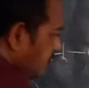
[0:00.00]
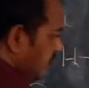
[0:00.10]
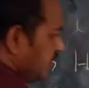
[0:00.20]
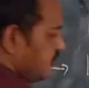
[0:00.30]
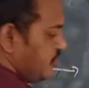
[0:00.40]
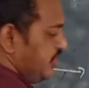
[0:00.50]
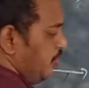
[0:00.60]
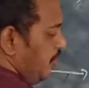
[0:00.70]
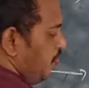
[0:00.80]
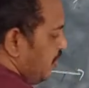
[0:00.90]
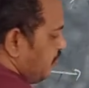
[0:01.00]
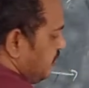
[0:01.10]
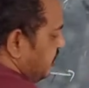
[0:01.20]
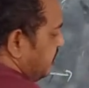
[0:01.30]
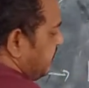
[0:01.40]
to C double
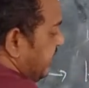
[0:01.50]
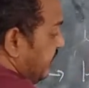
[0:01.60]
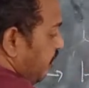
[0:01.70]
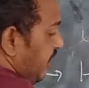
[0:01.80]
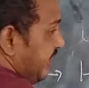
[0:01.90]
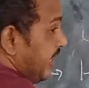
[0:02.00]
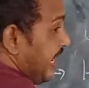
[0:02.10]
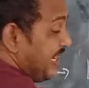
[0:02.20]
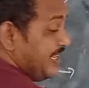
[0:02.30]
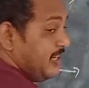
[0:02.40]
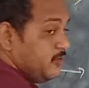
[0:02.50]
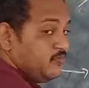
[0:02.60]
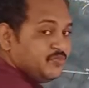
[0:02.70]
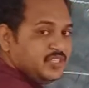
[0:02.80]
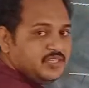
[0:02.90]
bond. This is enolate anion.
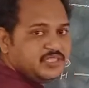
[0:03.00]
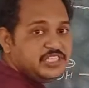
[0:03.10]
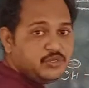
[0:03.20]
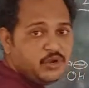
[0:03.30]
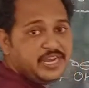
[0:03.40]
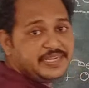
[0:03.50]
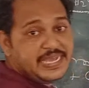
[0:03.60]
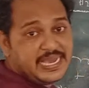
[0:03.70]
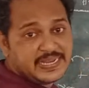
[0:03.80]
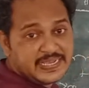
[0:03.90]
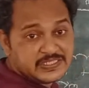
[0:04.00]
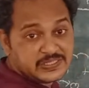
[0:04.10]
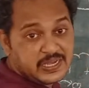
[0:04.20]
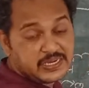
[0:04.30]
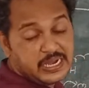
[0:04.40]
Enolate
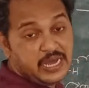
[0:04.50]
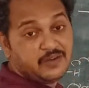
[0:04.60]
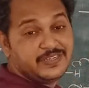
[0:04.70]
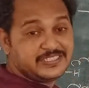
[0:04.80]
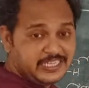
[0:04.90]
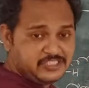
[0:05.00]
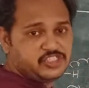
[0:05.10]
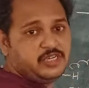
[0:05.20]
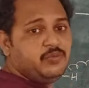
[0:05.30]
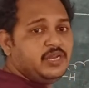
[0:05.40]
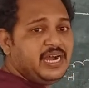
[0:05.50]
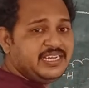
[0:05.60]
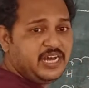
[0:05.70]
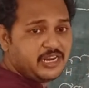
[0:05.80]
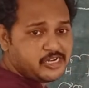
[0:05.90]
anions are always unstable.
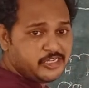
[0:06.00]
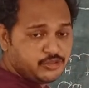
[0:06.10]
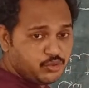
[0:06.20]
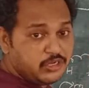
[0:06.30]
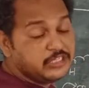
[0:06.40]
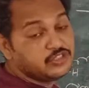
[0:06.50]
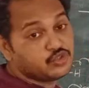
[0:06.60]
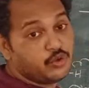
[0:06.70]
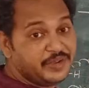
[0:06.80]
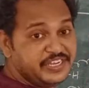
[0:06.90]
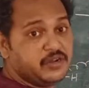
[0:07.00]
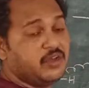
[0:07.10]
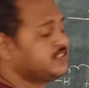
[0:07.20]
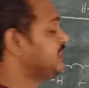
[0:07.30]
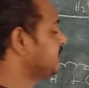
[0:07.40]
I already told you in so many
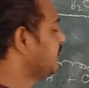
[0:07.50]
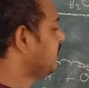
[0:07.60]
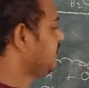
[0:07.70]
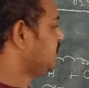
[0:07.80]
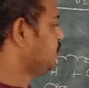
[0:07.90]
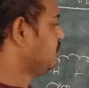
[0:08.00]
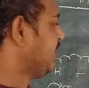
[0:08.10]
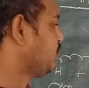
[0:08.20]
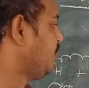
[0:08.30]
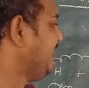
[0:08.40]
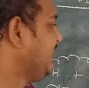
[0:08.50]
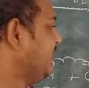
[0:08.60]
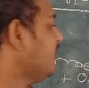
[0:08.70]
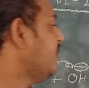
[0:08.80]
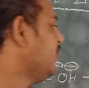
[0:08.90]
classes. So that's why
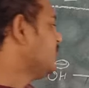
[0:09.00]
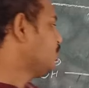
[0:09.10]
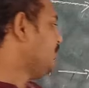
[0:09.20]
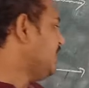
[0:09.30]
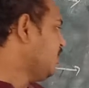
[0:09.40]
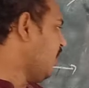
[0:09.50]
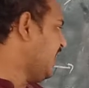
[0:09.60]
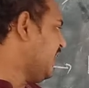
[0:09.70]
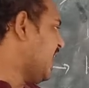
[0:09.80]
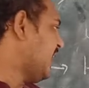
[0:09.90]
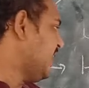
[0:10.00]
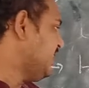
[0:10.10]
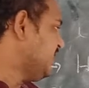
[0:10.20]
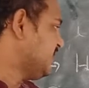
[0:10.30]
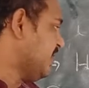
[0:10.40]
here, so enolate
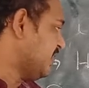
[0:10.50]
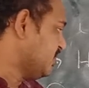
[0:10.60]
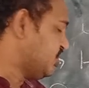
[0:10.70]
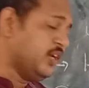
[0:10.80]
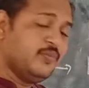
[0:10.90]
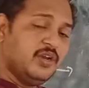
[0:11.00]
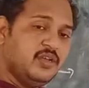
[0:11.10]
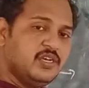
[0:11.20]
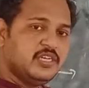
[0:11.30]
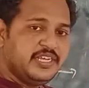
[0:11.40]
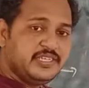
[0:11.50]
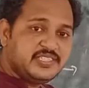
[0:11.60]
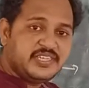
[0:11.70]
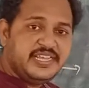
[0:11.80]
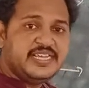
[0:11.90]
anion is unstable. It
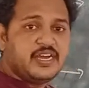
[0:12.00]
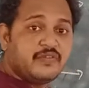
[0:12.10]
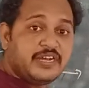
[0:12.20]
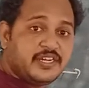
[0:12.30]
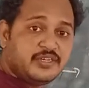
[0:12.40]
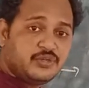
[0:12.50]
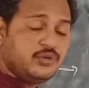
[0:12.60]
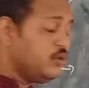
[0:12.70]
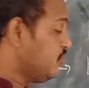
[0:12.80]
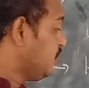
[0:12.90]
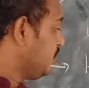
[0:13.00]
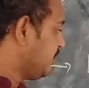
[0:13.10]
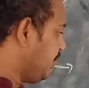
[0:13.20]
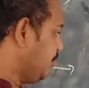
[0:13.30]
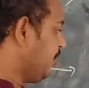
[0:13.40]
is reconverted to
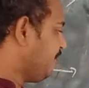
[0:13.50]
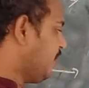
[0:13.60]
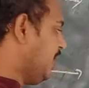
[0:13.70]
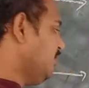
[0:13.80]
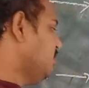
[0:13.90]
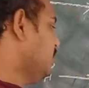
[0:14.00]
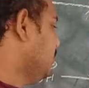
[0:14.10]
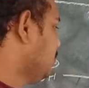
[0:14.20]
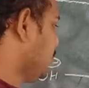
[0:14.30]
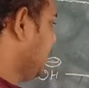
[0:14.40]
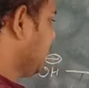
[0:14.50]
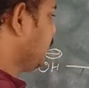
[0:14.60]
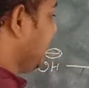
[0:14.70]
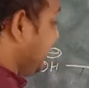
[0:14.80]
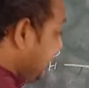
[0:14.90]
keto form. So
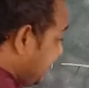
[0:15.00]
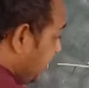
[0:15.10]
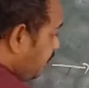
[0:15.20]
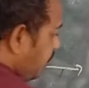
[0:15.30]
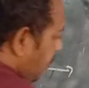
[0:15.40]
that's why in that